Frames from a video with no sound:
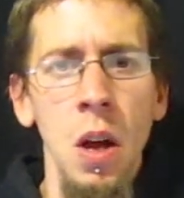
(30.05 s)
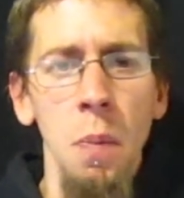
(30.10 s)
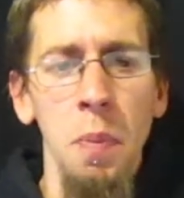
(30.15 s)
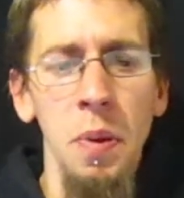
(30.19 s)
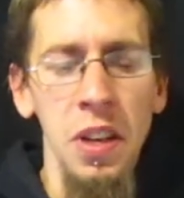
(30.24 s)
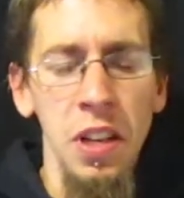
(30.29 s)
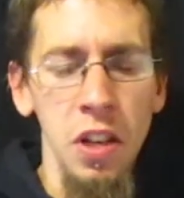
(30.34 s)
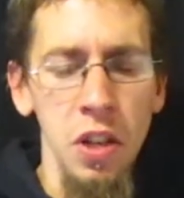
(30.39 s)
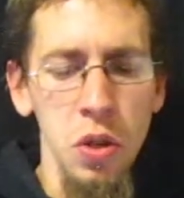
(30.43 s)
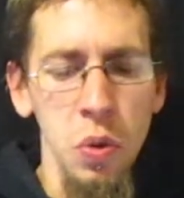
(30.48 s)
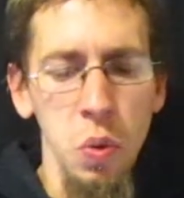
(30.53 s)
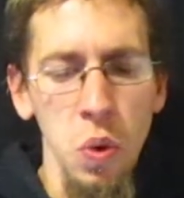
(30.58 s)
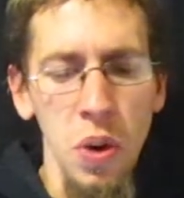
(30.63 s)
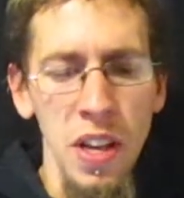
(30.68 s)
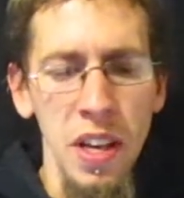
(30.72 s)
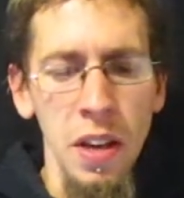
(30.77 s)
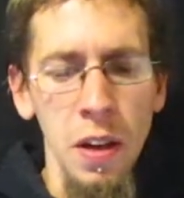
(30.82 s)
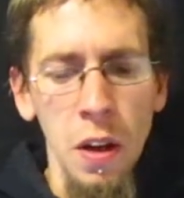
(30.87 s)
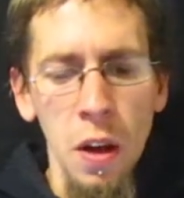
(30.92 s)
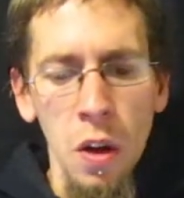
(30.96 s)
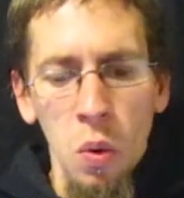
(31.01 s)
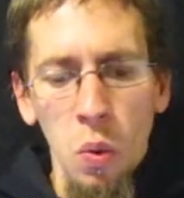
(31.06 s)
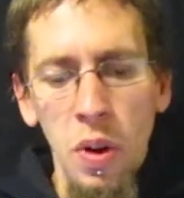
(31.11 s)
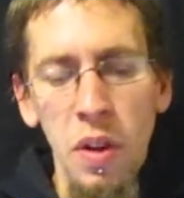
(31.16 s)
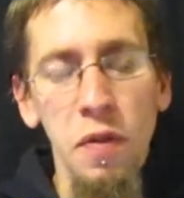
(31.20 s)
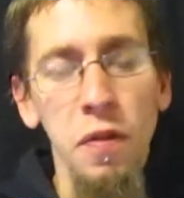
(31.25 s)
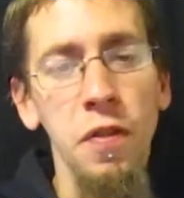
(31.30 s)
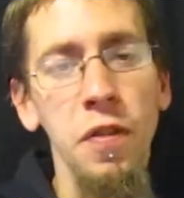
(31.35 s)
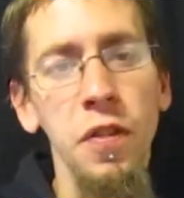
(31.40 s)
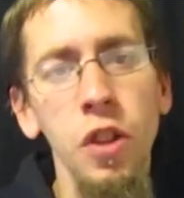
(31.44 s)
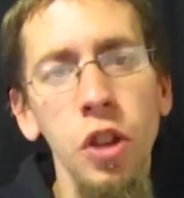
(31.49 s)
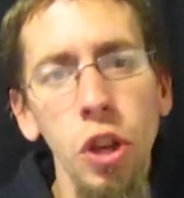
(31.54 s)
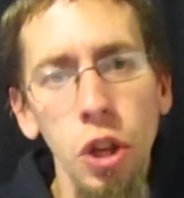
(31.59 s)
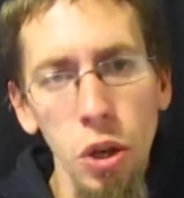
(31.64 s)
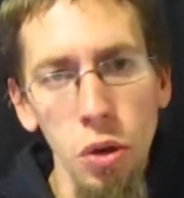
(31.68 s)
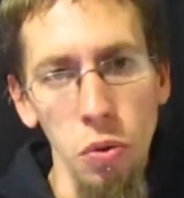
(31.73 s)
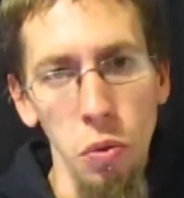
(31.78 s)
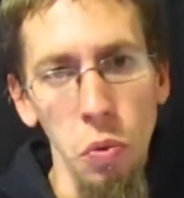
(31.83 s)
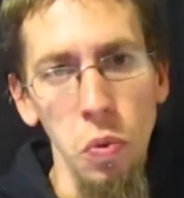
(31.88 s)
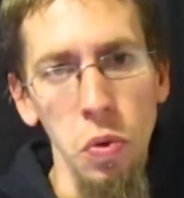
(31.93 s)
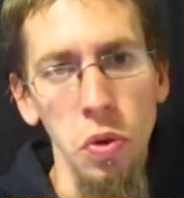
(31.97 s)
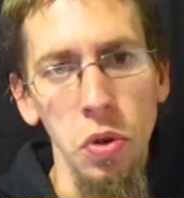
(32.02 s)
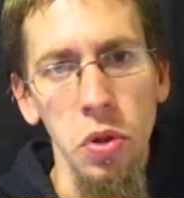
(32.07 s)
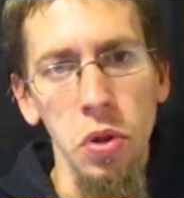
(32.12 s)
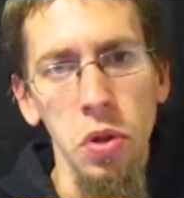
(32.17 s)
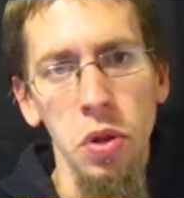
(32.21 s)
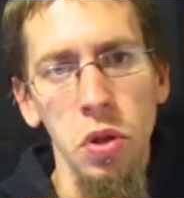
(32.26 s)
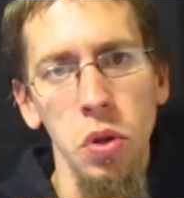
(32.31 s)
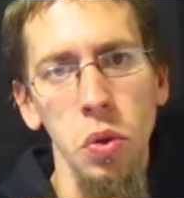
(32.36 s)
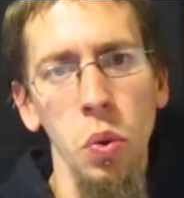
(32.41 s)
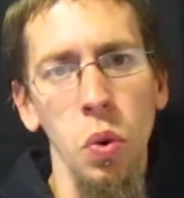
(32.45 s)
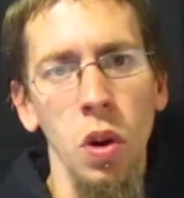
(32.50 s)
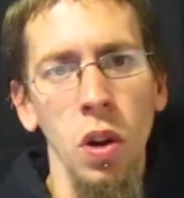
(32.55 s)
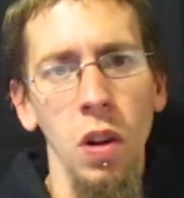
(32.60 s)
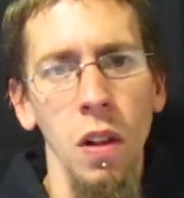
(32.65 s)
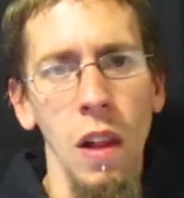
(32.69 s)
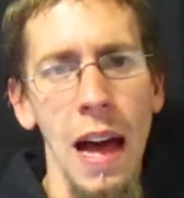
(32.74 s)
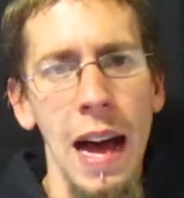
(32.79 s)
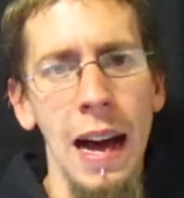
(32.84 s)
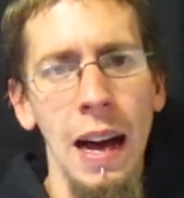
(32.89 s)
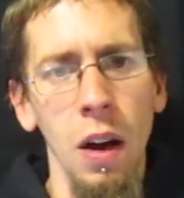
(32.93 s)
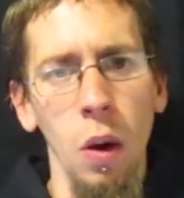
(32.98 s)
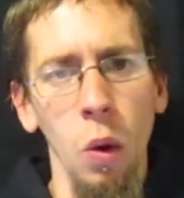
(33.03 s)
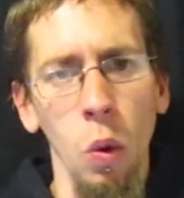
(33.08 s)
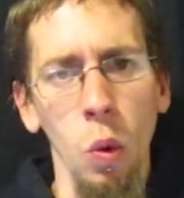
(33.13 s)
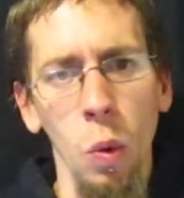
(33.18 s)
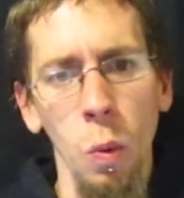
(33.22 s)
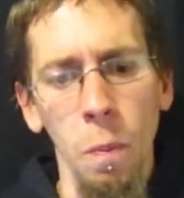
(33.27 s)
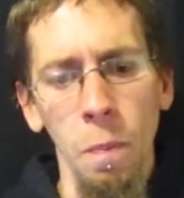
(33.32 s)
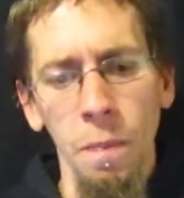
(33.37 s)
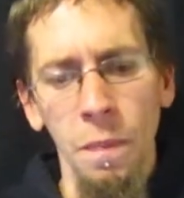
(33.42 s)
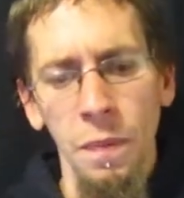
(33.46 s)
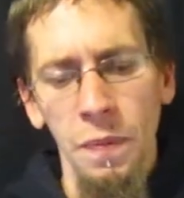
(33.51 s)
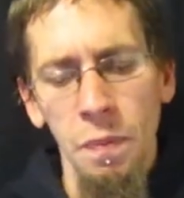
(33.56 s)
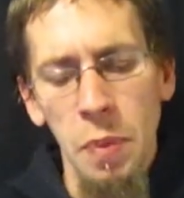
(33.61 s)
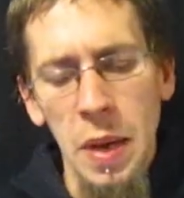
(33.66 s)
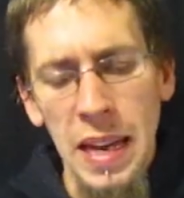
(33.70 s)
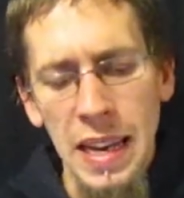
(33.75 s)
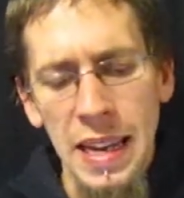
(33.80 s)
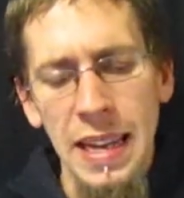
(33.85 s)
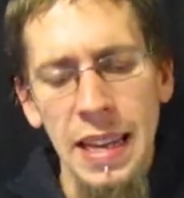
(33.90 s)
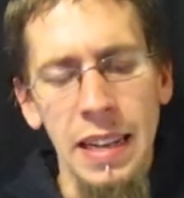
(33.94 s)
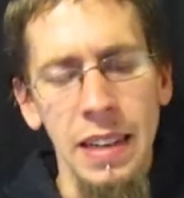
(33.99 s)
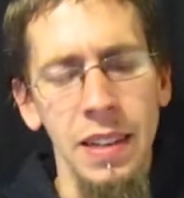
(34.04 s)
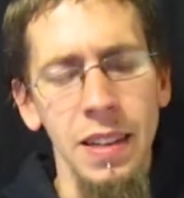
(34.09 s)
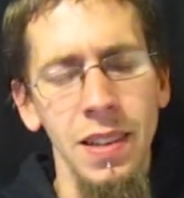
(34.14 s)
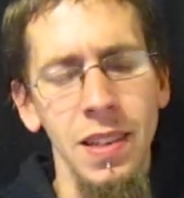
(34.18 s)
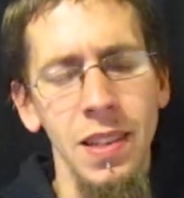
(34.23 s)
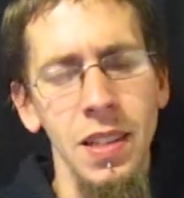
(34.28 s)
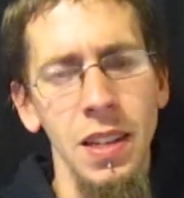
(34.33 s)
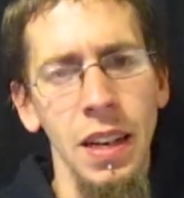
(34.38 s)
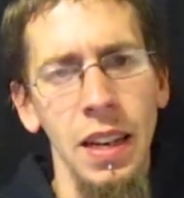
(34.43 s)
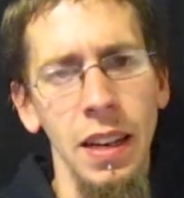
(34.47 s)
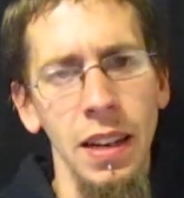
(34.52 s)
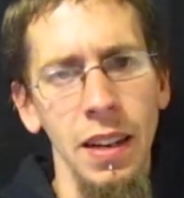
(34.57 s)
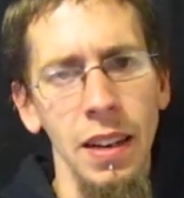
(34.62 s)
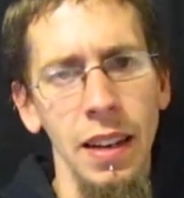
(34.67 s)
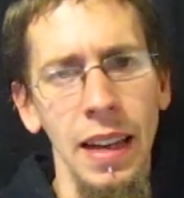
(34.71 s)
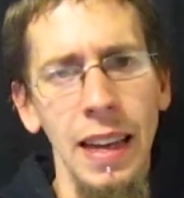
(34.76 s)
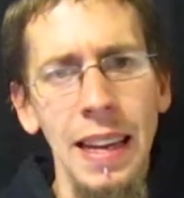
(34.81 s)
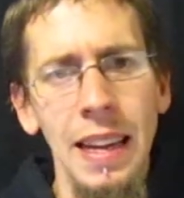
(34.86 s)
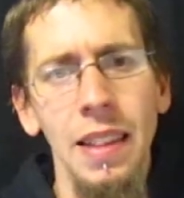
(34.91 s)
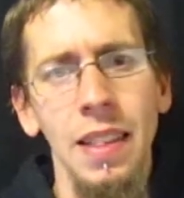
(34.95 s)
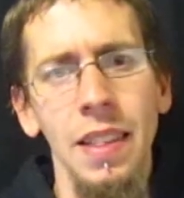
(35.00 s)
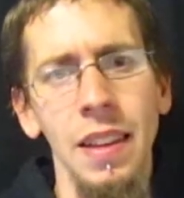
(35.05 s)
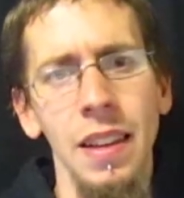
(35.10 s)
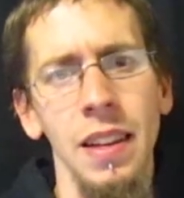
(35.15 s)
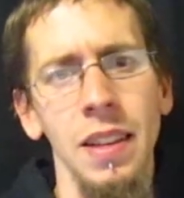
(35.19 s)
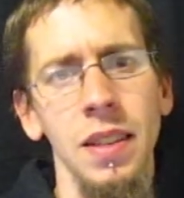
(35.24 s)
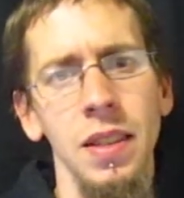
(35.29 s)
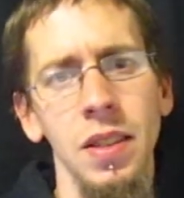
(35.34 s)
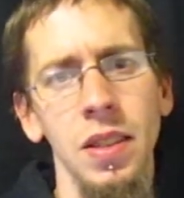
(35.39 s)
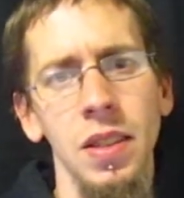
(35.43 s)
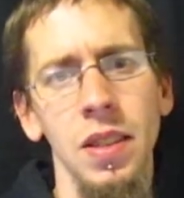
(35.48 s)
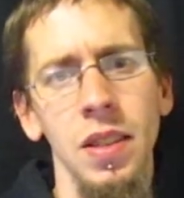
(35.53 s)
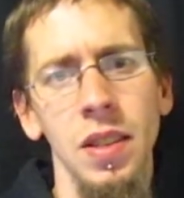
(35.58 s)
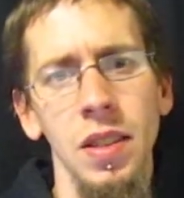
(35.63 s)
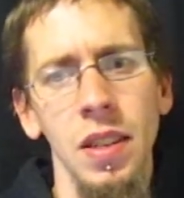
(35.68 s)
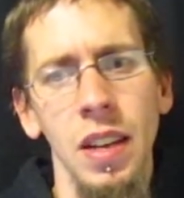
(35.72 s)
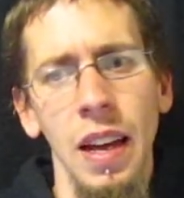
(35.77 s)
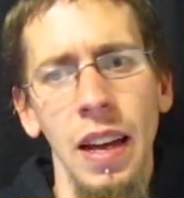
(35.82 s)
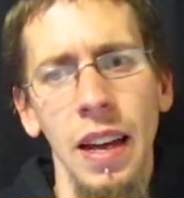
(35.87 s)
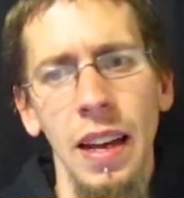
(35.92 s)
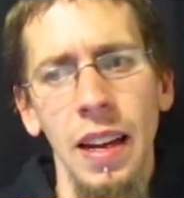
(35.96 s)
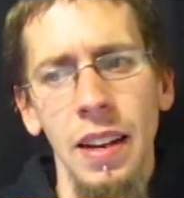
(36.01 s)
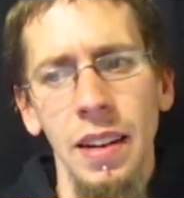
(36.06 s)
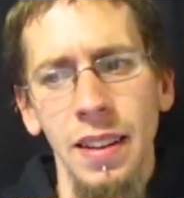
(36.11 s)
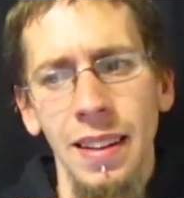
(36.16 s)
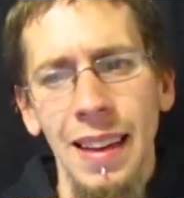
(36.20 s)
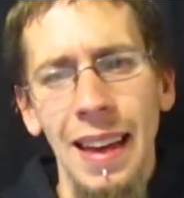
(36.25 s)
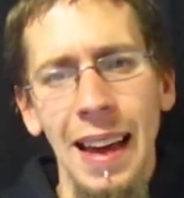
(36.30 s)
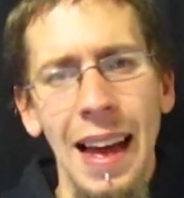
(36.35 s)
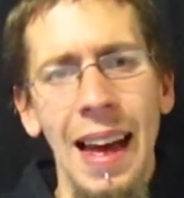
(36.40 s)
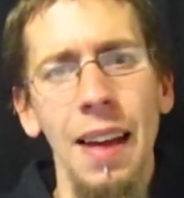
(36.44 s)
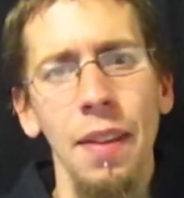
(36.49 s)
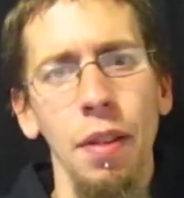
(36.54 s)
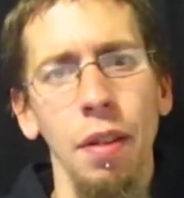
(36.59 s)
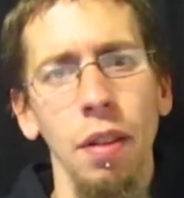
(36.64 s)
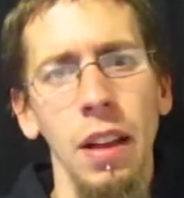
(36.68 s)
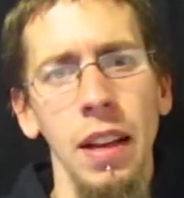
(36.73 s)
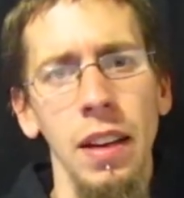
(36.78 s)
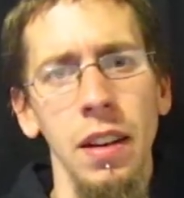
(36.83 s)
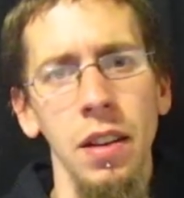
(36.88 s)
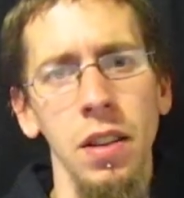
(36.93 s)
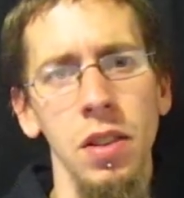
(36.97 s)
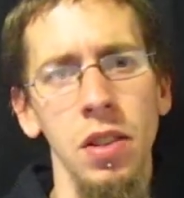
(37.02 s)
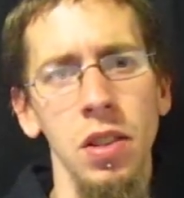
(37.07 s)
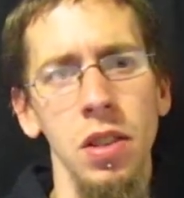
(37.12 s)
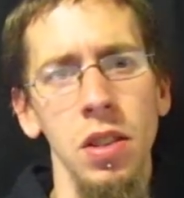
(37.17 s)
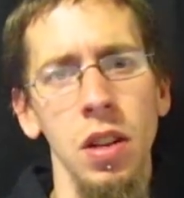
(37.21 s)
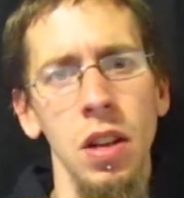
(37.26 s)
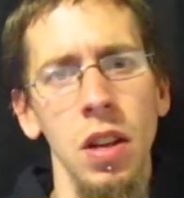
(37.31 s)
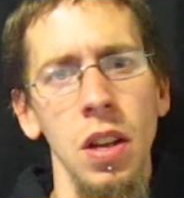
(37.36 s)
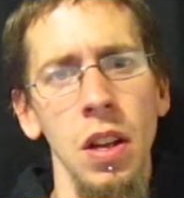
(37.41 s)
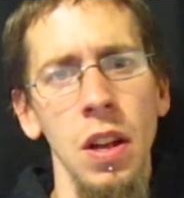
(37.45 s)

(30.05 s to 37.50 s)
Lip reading: Because we refuse to allow pagans and atheists and Catholics